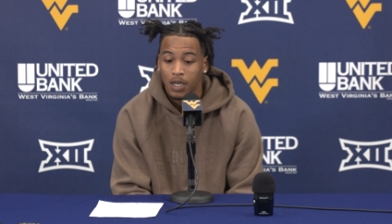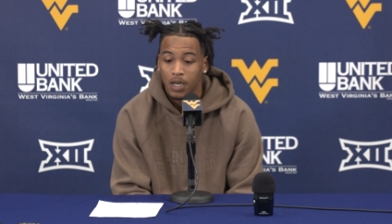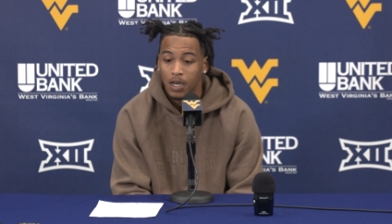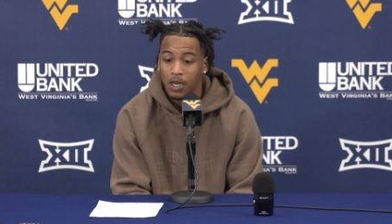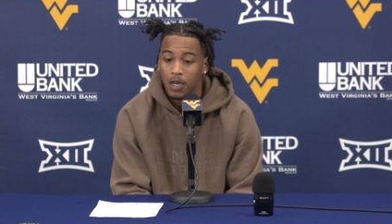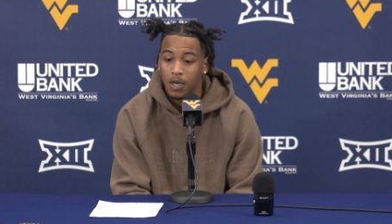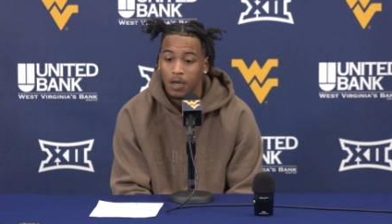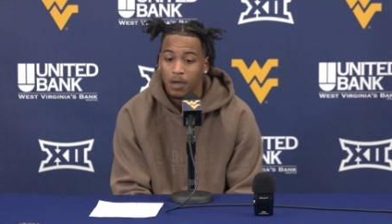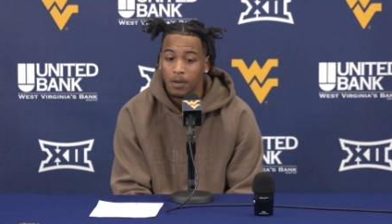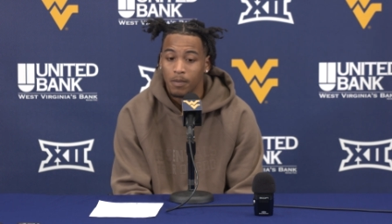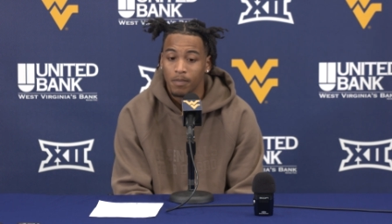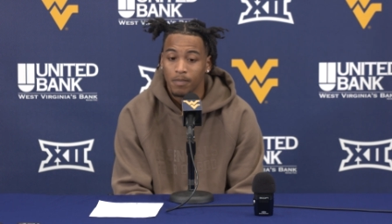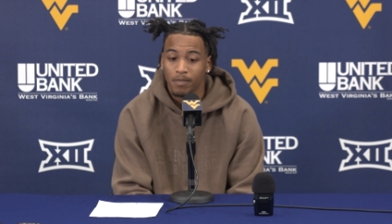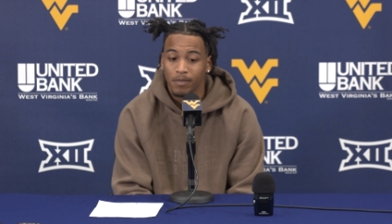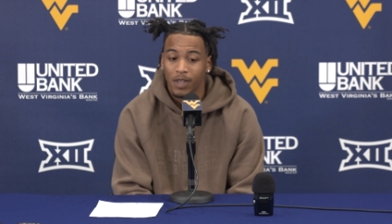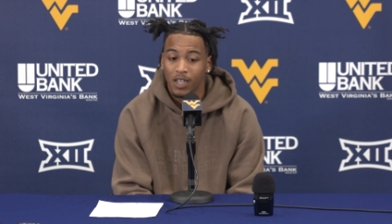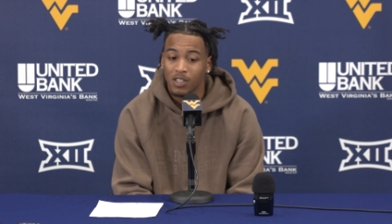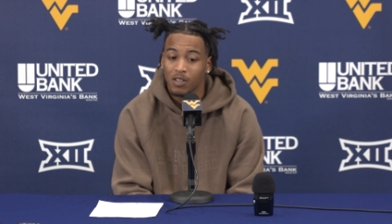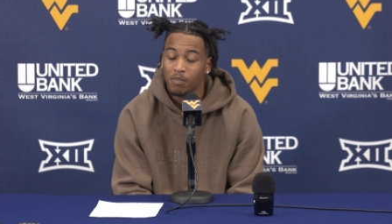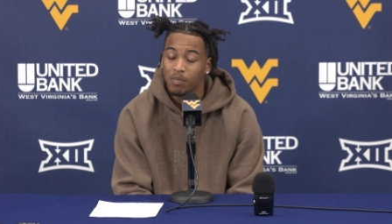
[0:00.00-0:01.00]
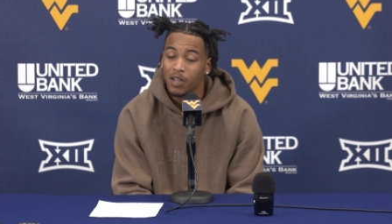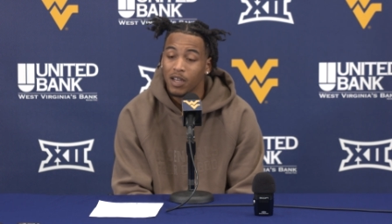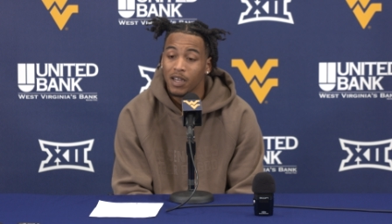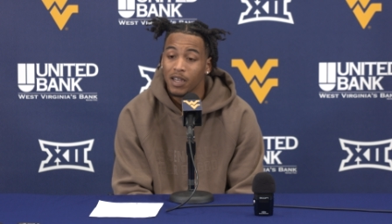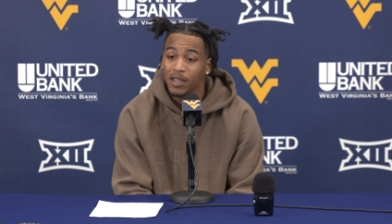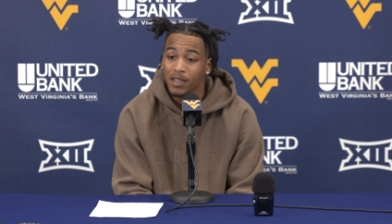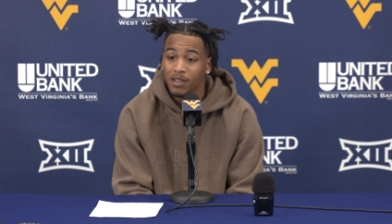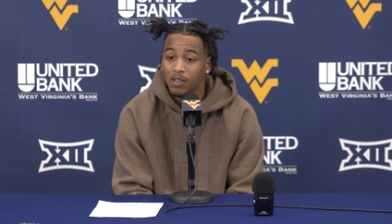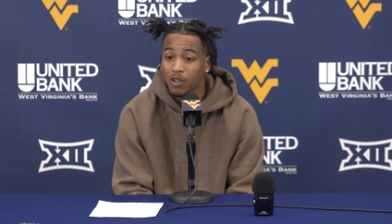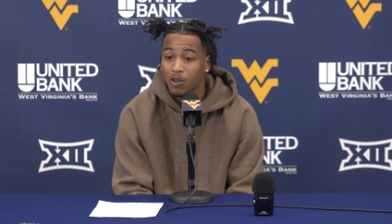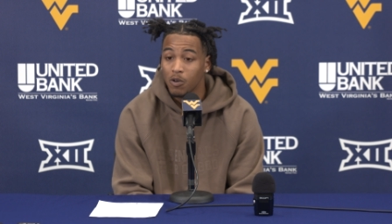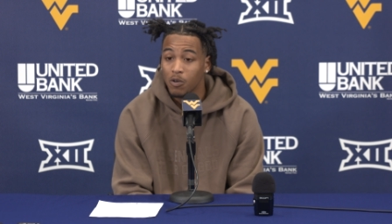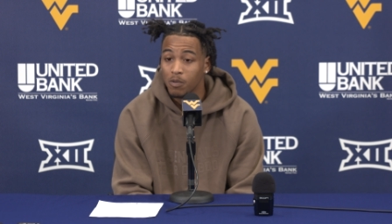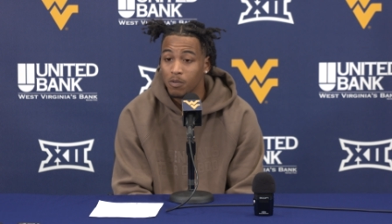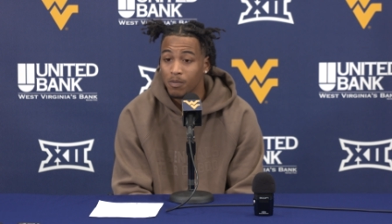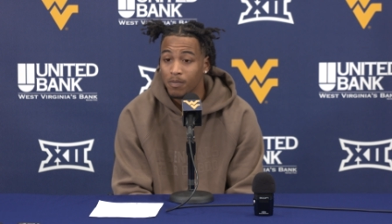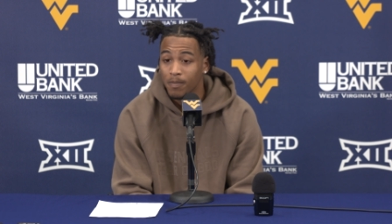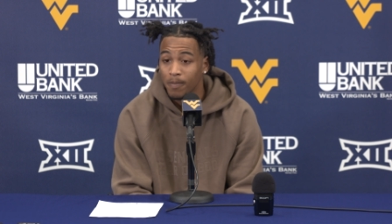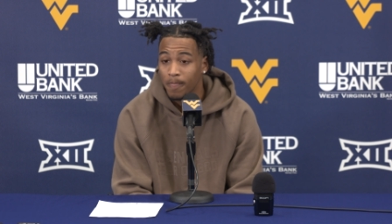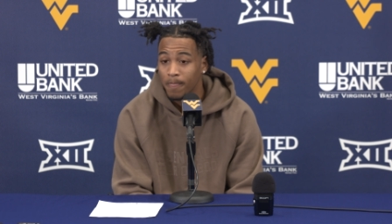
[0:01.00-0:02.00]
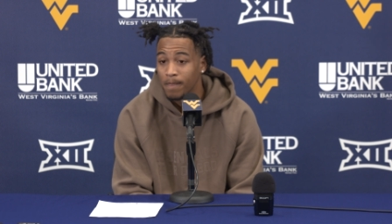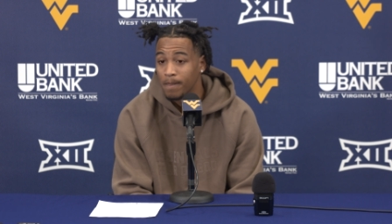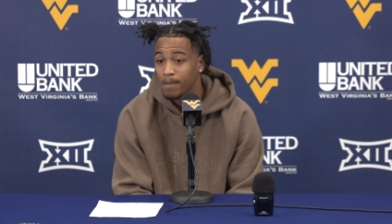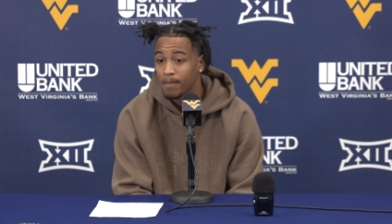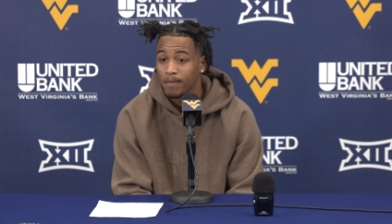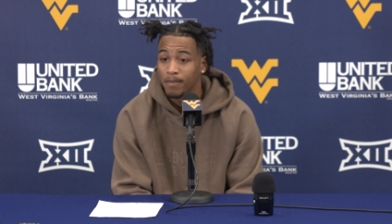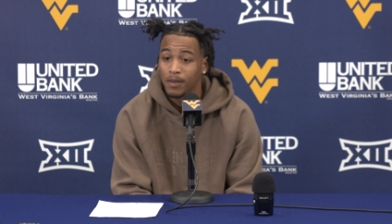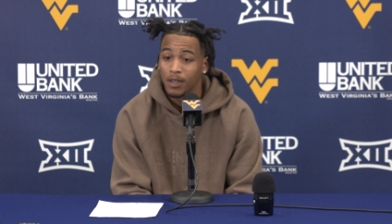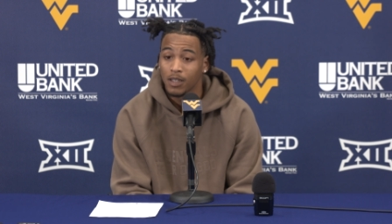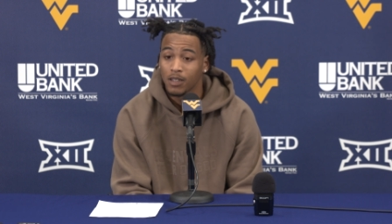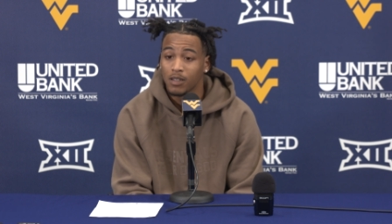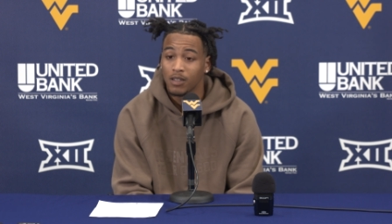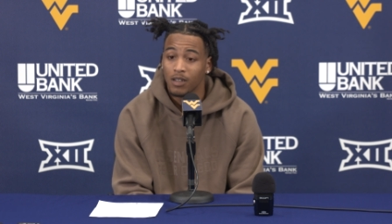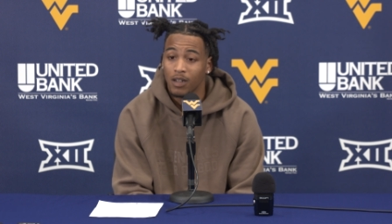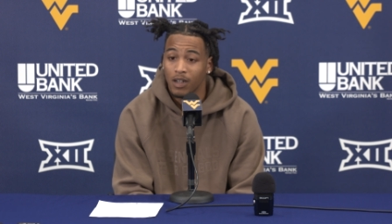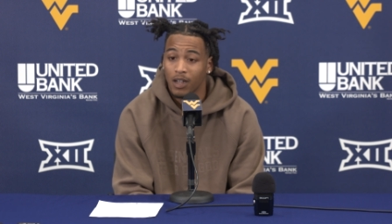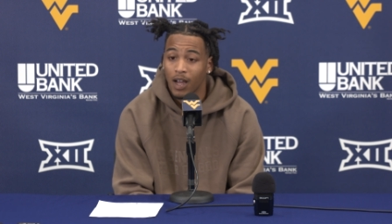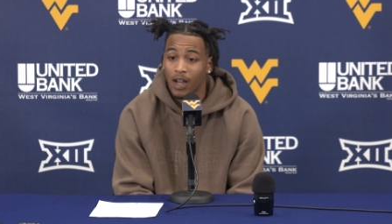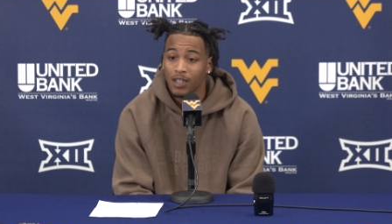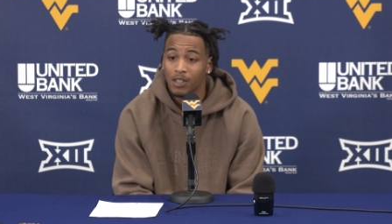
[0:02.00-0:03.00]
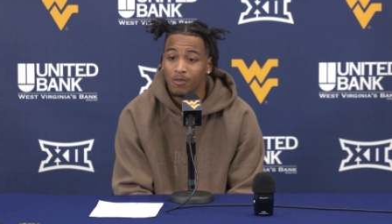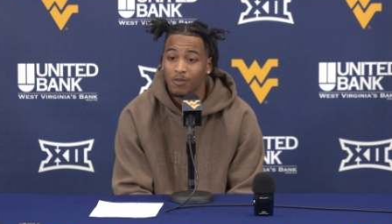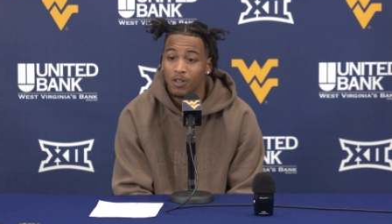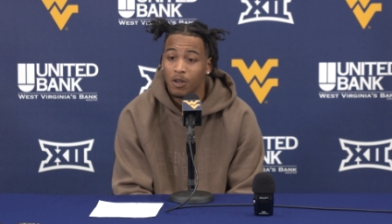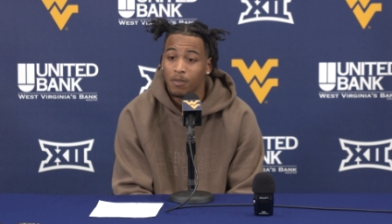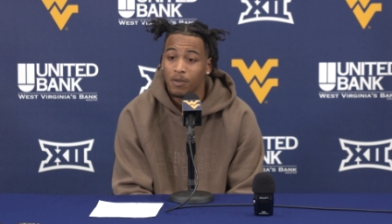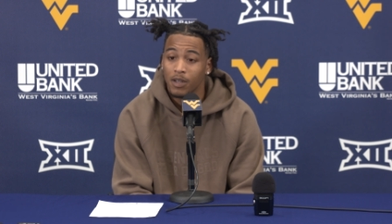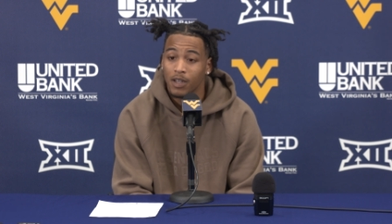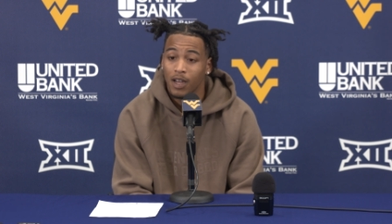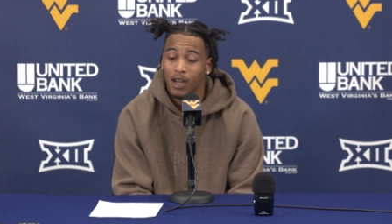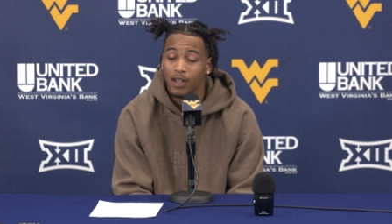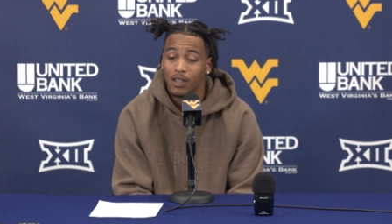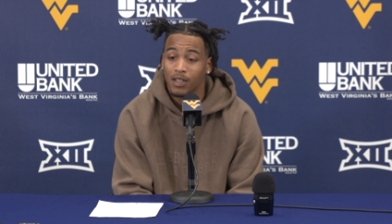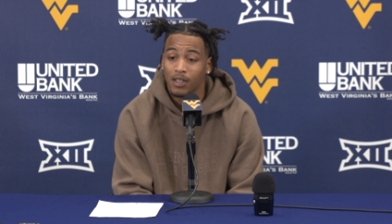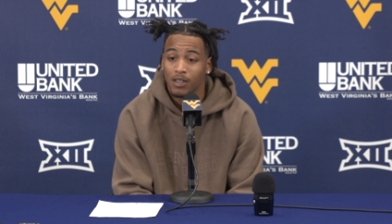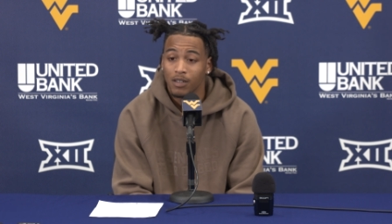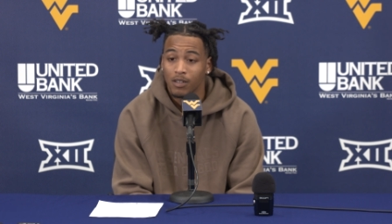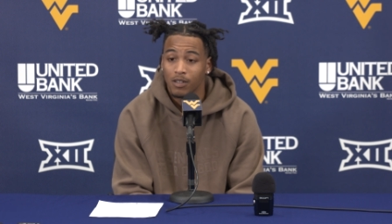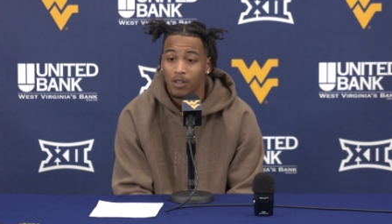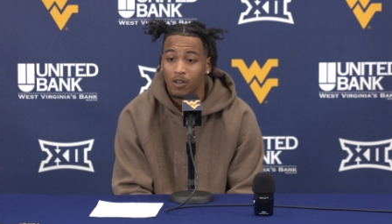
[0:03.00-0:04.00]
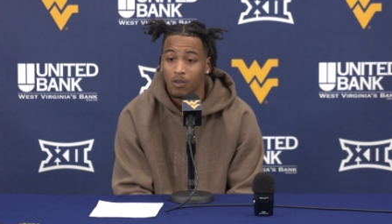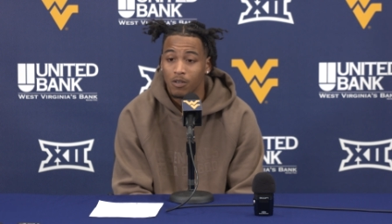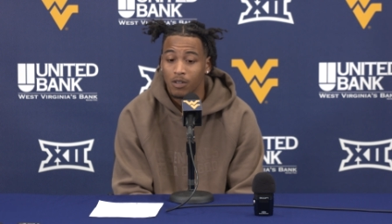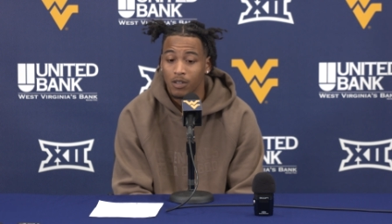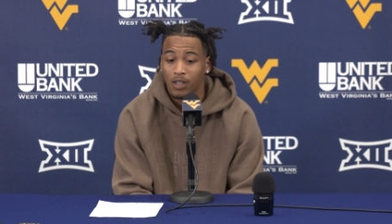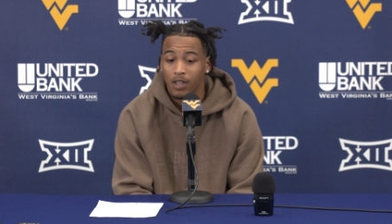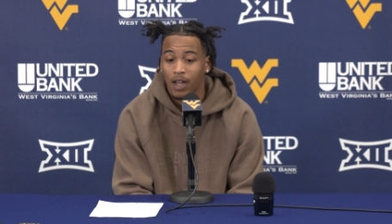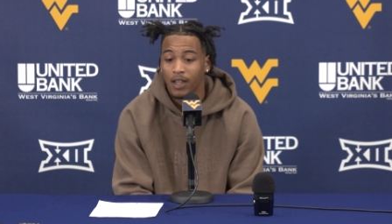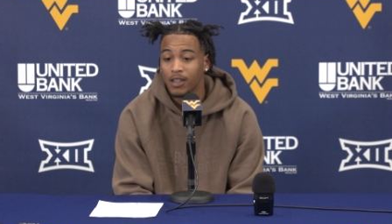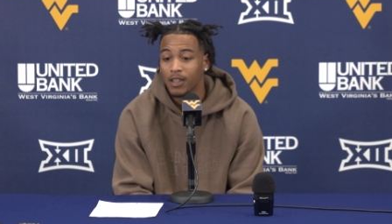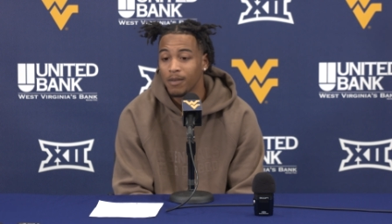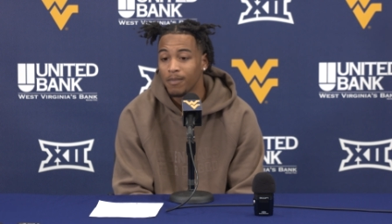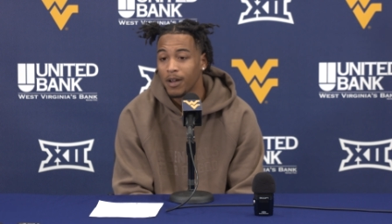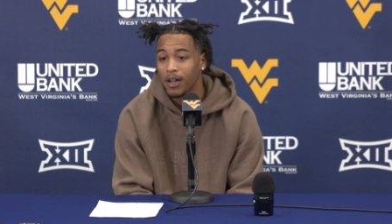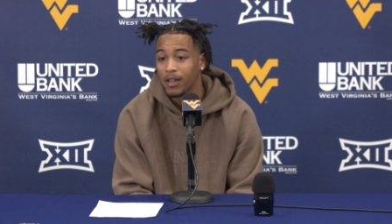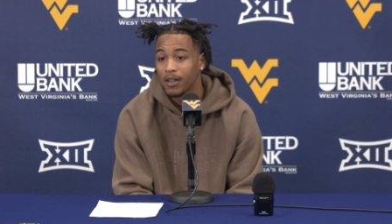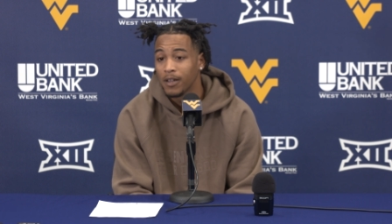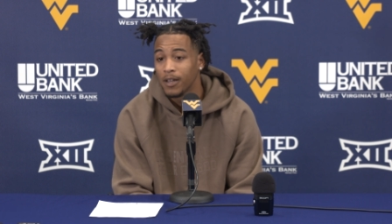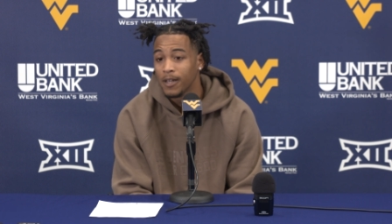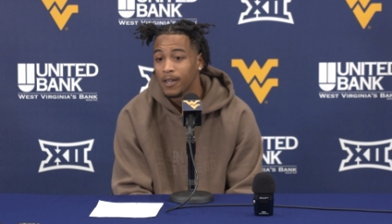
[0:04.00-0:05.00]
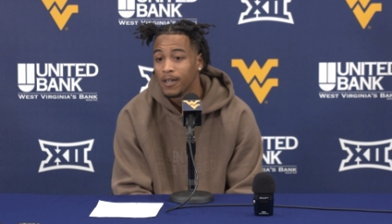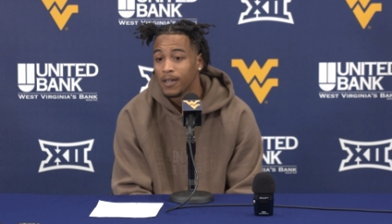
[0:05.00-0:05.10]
Um, that's a play, you know, it, uh, guy just went up and got it. You know, you got to think about it.